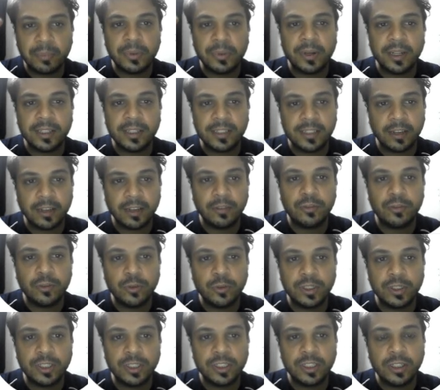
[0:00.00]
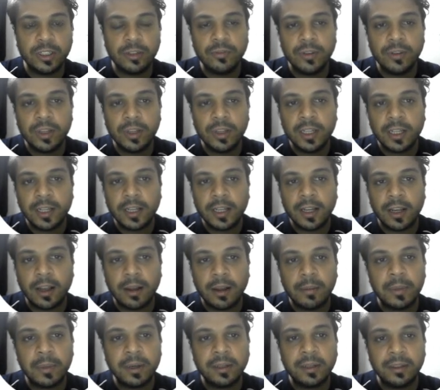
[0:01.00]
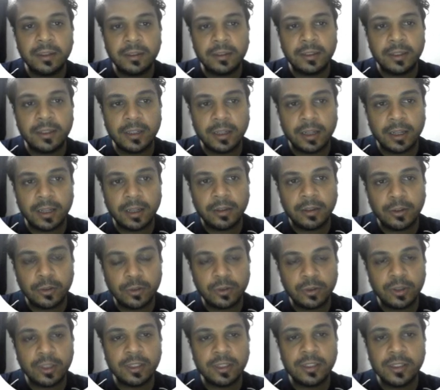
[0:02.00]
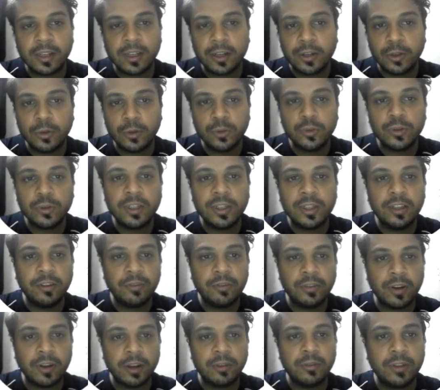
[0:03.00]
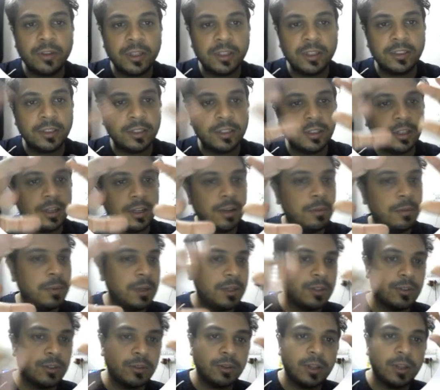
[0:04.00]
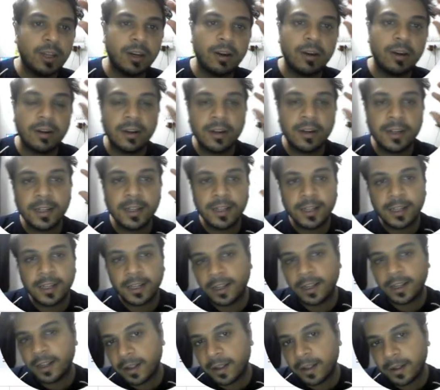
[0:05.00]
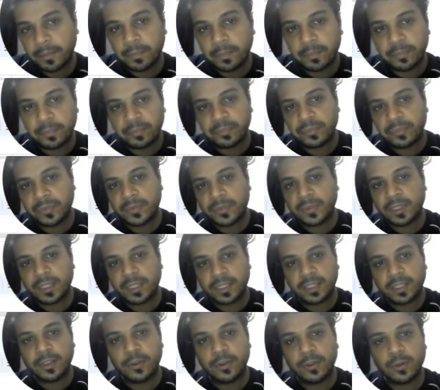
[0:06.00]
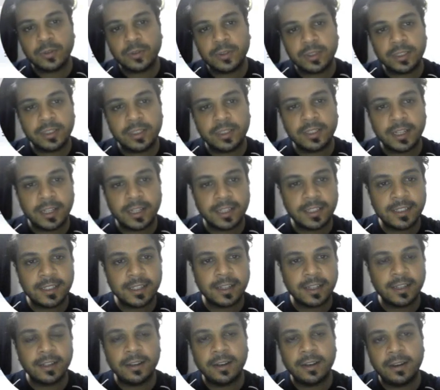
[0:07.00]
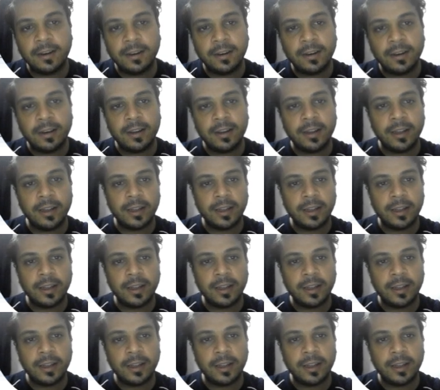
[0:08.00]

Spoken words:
pretty stiff to achieve, but these are usually defined within certain limits. So there are statistical